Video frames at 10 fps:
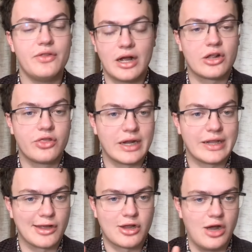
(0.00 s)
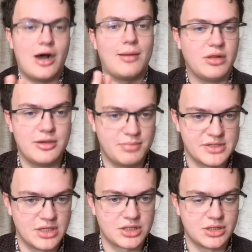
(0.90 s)
like the, the goblin
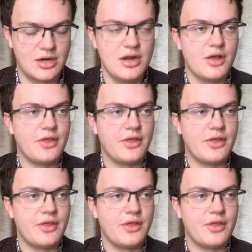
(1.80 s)
position.